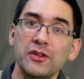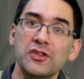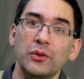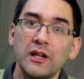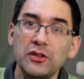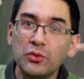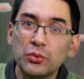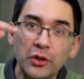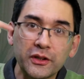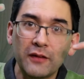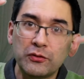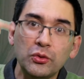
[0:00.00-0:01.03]
so that you do
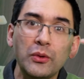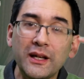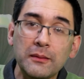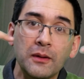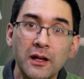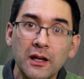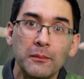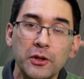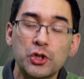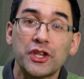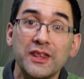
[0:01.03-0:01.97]
not have to do any much